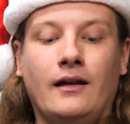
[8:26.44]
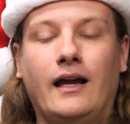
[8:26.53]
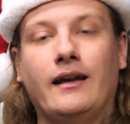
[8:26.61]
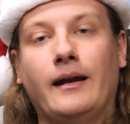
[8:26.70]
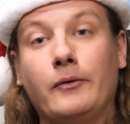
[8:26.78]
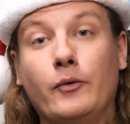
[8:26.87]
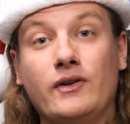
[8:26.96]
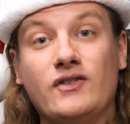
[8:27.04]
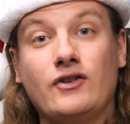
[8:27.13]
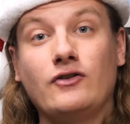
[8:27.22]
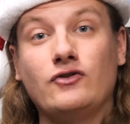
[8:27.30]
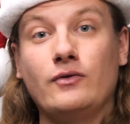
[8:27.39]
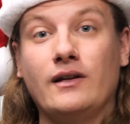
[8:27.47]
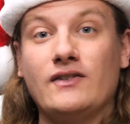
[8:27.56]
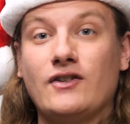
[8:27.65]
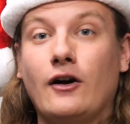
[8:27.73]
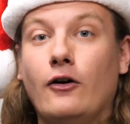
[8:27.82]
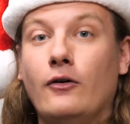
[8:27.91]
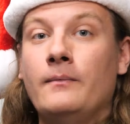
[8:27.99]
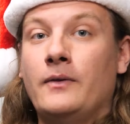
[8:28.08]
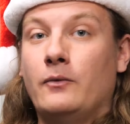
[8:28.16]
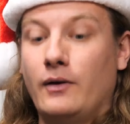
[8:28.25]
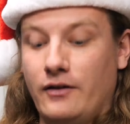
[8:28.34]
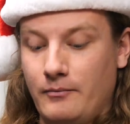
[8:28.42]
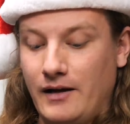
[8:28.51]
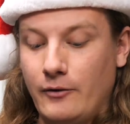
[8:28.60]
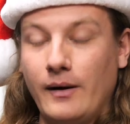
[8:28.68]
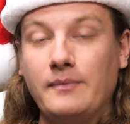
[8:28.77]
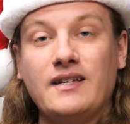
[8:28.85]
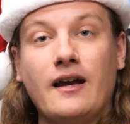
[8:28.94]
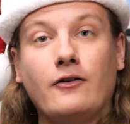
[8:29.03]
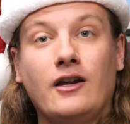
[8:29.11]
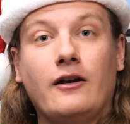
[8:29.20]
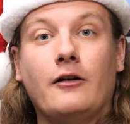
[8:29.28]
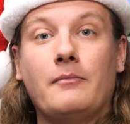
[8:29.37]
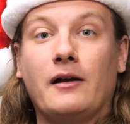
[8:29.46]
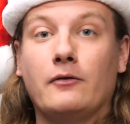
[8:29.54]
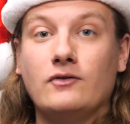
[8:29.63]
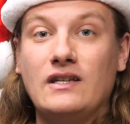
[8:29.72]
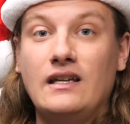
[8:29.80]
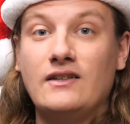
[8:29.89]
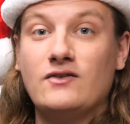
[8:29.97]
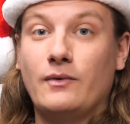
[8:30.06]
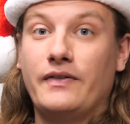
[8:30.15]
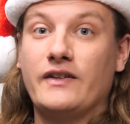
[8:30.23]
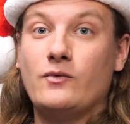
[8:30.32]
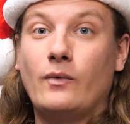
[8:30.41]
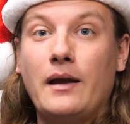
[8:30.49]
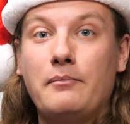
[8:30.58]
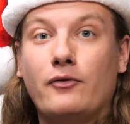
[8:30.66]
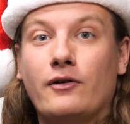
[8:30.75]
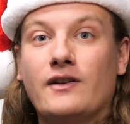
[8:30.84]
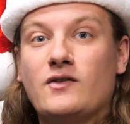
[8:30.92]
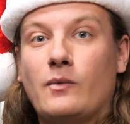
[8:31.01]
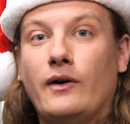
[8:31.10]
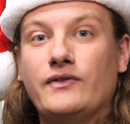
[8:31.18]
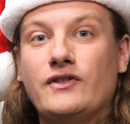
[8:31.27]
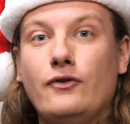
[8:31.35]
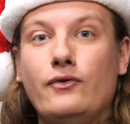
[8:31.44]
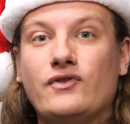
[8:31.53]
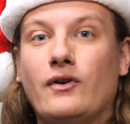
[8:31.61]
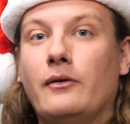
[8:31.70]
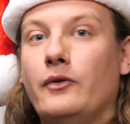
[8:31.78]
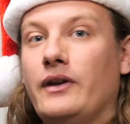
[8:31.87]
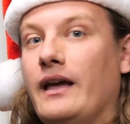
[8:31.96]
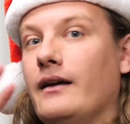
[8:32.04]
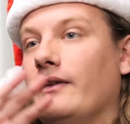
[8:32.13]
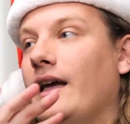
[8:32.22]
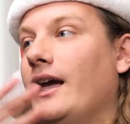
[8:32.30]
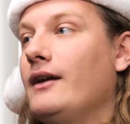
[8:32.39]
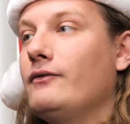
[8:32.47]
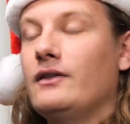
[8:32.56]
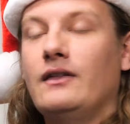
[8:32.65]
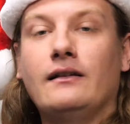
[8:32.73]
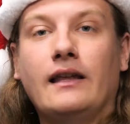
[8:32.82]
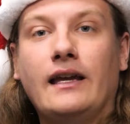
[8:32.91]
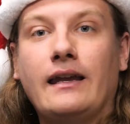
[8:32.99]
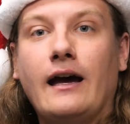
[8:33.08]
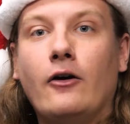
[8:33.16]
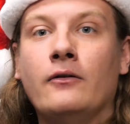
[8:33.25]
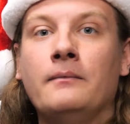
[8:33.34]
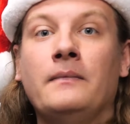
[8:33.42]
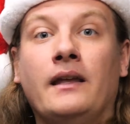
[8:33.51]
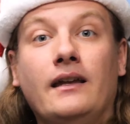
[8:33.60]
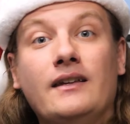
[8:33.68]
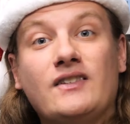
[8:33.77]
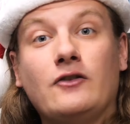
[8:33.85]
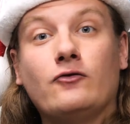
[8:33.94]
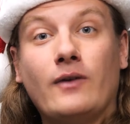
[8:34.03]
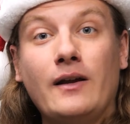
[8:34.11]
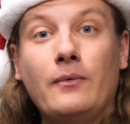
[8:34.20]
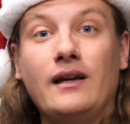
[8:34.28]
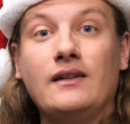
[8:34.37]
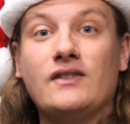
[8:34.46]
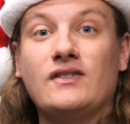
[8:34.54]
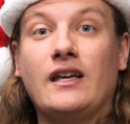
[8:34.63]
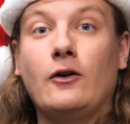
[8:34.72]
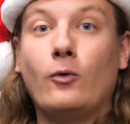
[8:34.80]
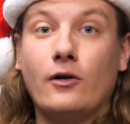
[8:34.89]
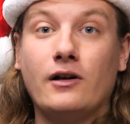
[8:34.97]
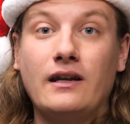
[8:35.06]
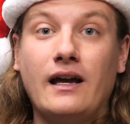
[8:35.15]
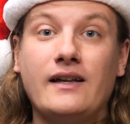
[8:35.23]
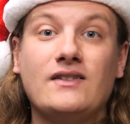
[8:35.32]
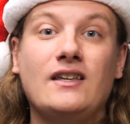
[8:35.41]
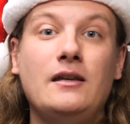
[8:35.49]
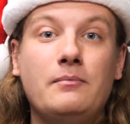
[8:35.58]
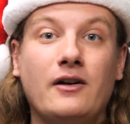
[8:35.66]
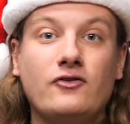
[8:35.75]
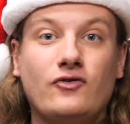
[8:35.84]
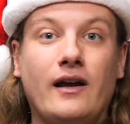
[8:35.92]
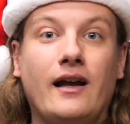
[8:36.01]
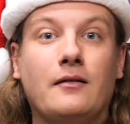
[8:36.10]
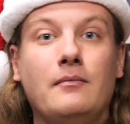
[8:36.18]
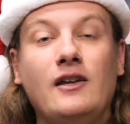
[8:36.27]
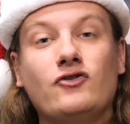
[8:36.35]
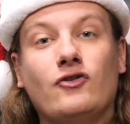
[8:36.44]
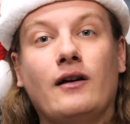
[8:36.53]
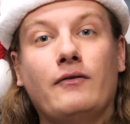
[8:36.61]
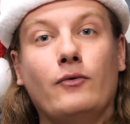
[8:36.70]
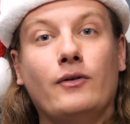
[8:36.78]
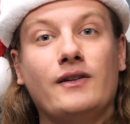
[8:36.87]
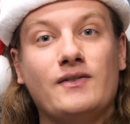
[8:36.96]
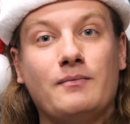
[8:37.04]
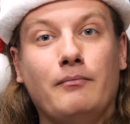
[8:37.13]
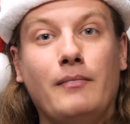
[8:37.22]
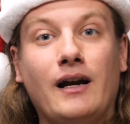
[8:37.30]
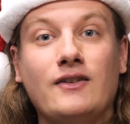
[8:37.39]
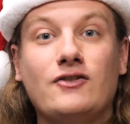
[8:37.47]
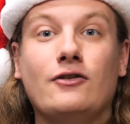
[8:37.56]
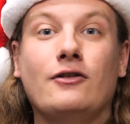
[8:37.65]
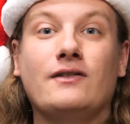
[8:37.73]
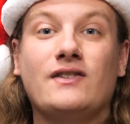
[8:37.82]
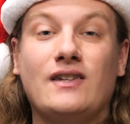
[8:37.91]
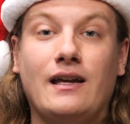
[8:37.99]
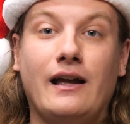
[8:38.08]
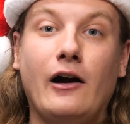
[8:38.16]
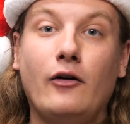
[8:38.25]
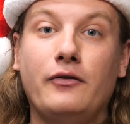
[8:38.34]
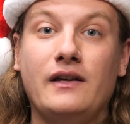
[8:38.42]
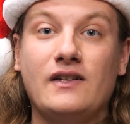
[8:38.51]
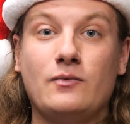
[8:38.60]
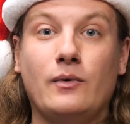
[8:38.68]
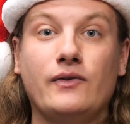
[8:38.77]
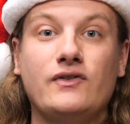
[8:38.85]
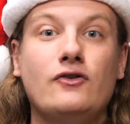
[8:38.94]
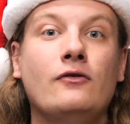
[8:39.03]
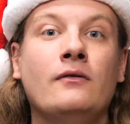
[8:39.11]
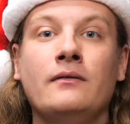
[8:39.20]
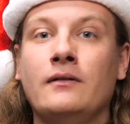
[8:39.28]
And I'm going to start doing so with my reptile care and my routines with this whiteboard as well too. So I'm going to have everything laid out. It is a great way to stay organized, keep on track, make sure everyone is monitored and staying healthy as well too.